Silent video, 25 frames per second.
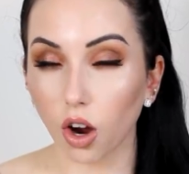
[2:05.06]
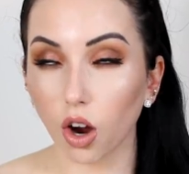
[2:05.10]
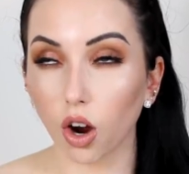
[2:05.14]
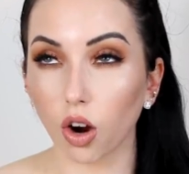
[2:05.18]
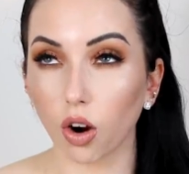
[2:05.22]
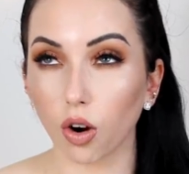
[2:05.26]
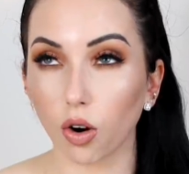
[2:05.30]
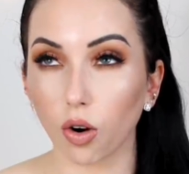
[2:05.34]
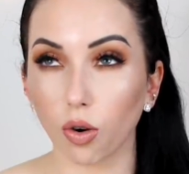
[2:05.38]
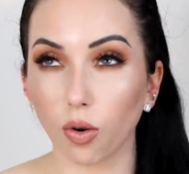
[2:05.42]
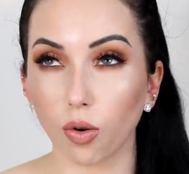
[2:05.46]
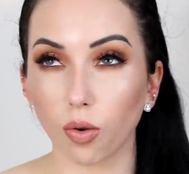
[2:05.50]

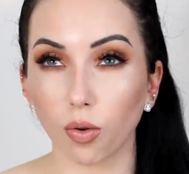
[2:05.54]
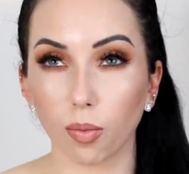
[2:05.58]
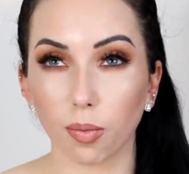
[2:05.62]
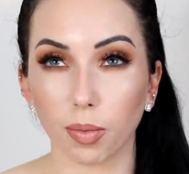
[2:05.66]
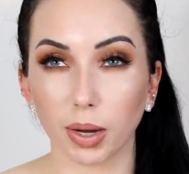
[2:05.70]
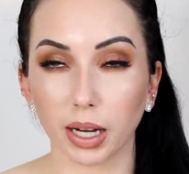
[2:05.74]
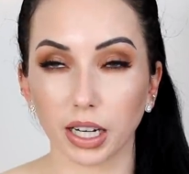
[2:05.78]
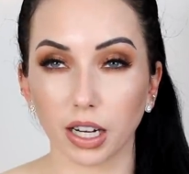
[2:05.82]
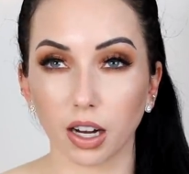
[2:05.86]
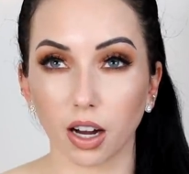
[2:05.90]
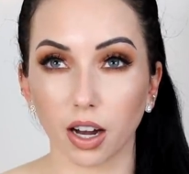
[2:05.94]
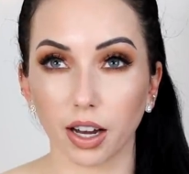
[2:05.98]
Oh
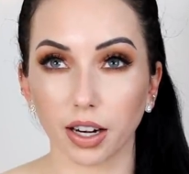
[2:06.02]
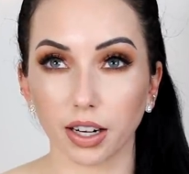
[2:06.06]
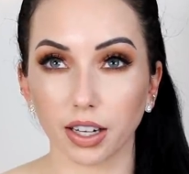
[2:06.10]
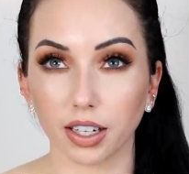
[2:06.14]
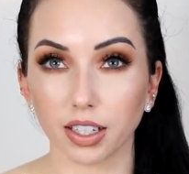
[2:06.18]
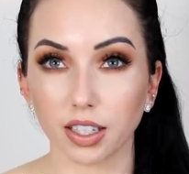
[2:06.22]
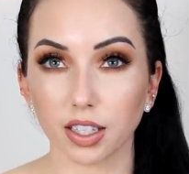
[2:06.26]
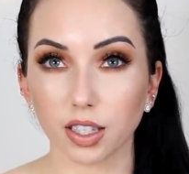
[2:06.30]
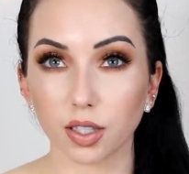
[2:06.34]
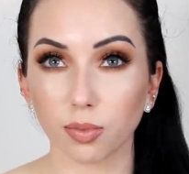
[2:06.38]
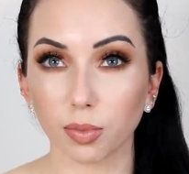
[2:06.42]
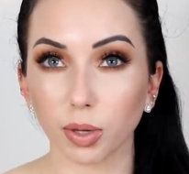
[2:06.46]
my god,
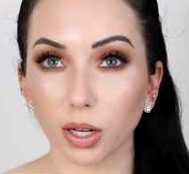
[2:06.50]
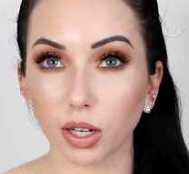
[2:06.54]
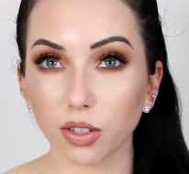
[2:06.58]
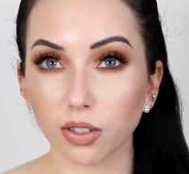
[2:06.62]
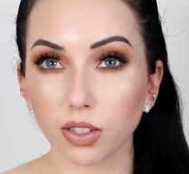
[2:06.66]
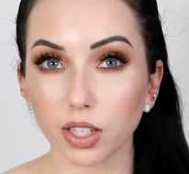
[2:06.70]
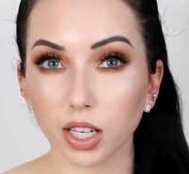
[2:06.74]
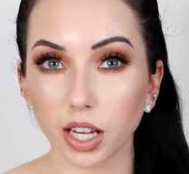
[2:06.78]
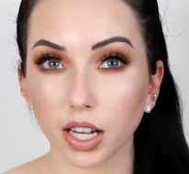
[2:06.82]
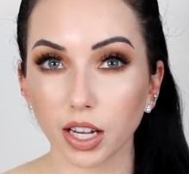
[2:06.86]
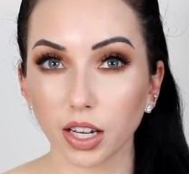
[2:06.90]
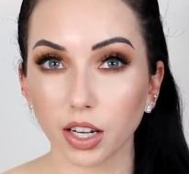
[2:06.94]
it
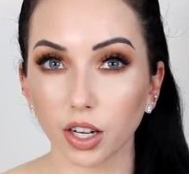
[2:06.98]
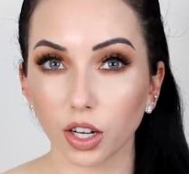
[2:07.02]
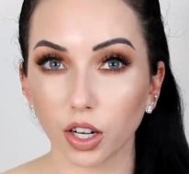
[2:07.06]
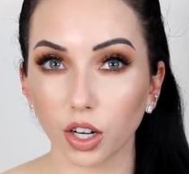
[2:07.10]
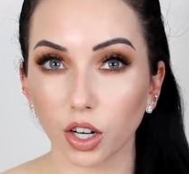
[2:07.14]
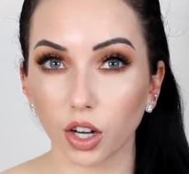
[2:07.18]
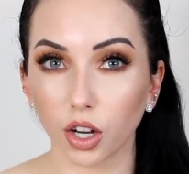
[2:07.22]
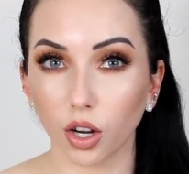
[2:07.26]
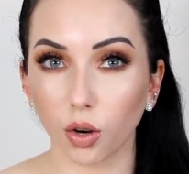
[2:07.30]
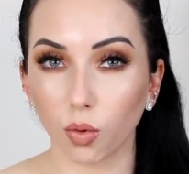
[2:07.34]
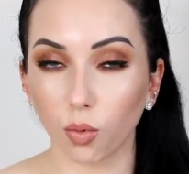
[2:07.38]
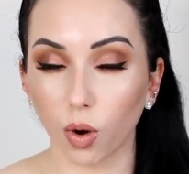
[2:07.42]
smells like
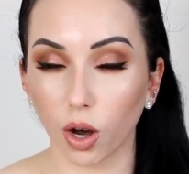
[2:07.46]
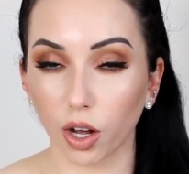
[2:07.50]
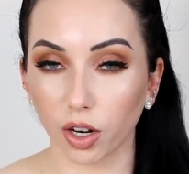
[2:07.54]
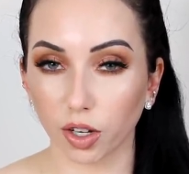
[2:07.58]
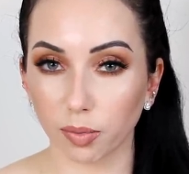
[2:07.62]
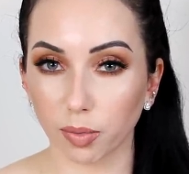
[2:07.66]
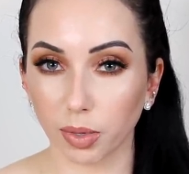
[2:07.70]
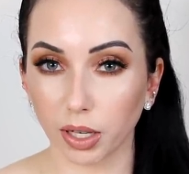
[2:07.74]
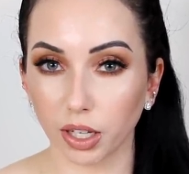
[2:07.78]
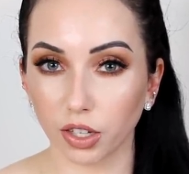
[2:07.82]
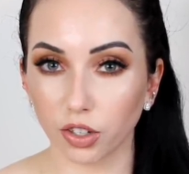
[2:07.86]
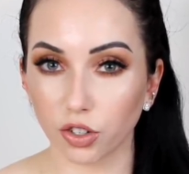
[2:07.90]
a
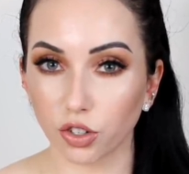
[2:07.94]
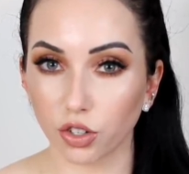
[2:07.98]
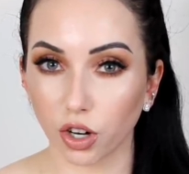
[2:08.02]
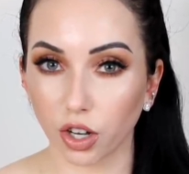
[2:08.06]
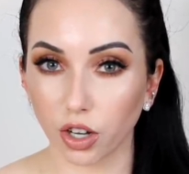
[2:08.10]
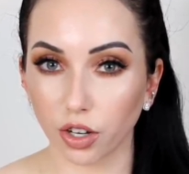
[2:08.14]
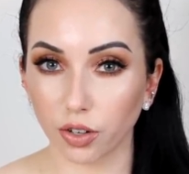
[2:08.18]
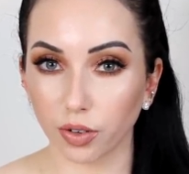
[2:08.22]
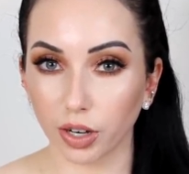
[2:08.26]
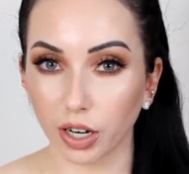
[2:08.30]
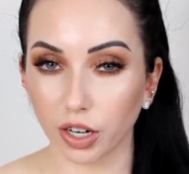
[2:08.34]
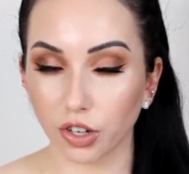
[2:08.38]
watermelon
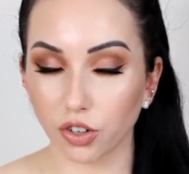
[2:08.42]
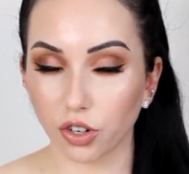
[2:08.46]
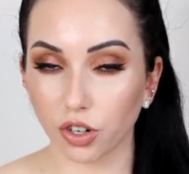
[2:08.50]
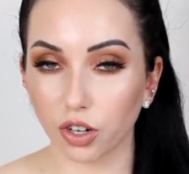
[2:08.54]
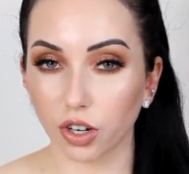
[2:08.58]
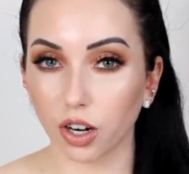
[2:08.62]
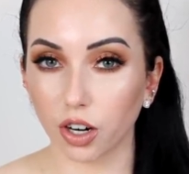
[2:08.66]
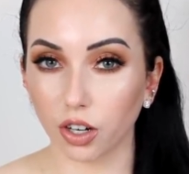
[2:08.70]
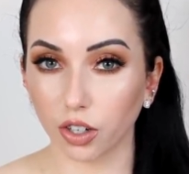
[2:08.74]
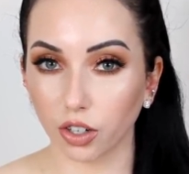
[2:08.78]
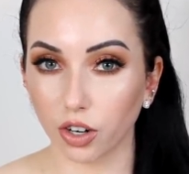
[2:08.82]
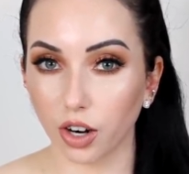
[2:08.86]
Jolly
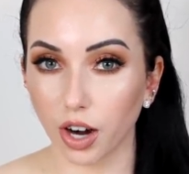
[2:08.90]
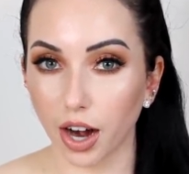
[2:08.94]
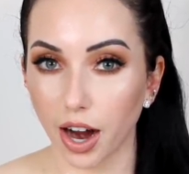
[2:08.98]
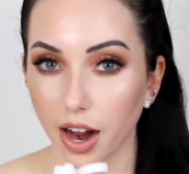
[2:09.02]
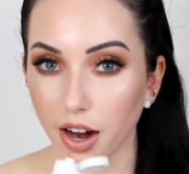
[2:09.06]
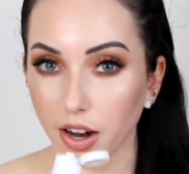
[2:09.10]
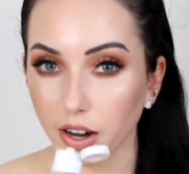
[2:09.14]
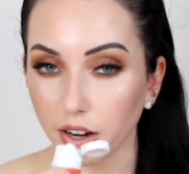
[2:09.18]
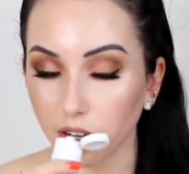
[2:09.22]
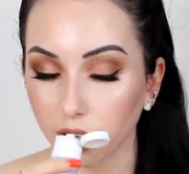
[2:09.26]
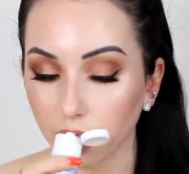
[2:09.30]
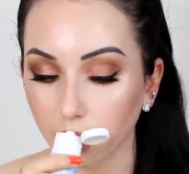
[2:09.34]
Rancher on
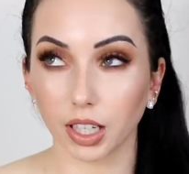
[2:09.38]
crack.